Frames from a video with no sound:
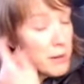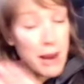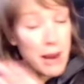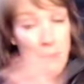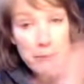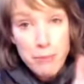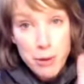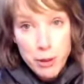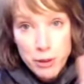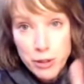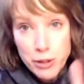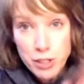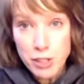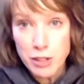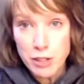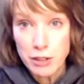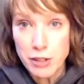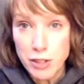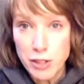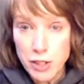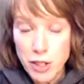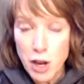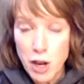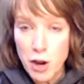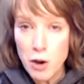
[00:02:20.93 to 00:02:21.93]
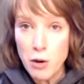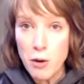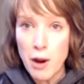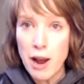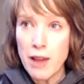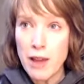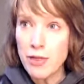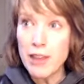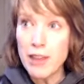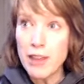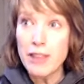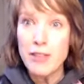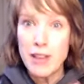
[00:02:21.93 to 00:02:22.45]
booster. So I
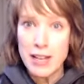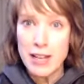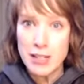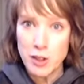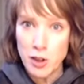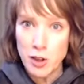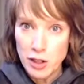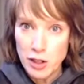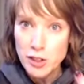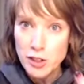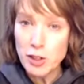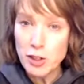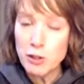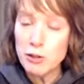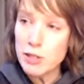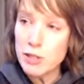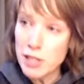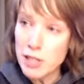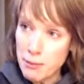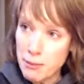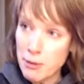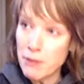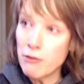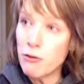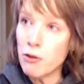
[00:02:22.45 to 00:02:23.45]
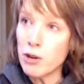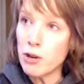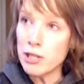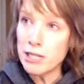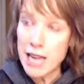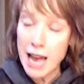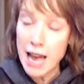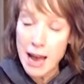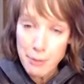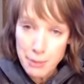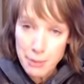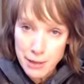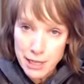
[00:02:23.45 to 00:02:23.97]
think that's also some of what's
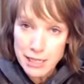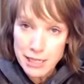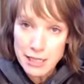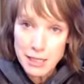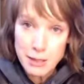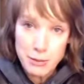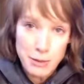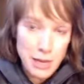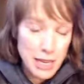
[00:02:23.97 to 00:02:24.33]
happening to